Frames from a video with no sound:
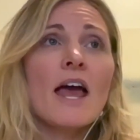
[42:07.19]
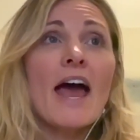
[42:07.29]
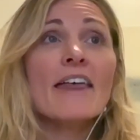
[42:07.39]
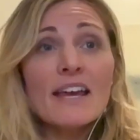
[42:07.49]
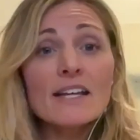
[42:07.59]

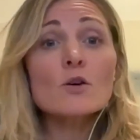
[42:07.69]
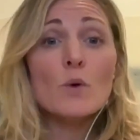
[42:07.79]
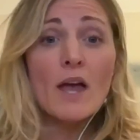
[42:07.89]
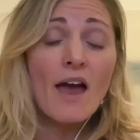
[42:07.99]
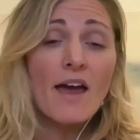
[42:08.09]
And that's
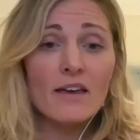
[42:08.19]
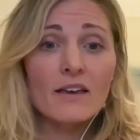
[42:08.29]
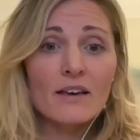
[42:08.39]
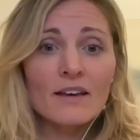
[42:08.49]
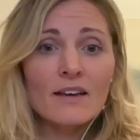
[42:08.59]
okay.
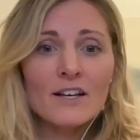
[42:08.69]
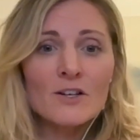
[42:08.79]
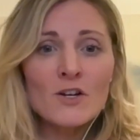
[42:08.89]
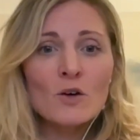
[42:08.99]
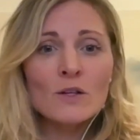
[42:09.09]

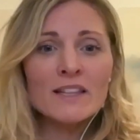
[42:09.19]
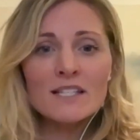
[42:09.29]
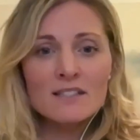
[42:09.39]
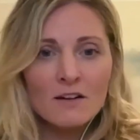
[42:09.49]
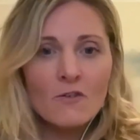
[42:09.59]
Like
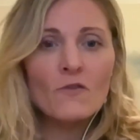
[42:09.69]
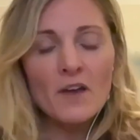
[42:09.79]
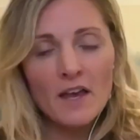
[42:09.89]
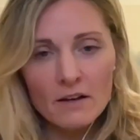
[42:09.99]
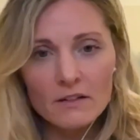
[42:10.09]
that's not a
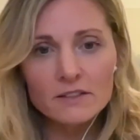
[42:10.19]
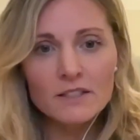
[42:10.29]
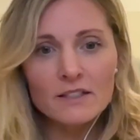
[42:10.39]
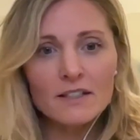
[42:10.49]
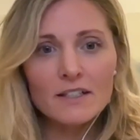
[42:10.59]
failed
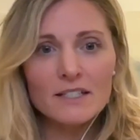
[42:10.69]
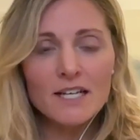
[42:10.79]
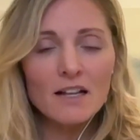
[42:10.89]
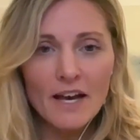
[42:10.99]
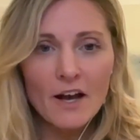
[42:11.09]

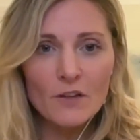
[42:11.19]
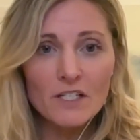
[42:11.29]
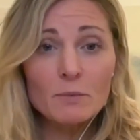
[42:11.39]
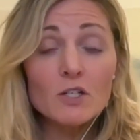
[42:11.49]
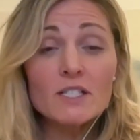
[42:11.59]
telehealth
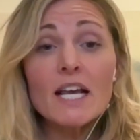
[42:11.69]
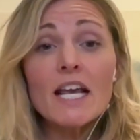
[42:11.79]
experience.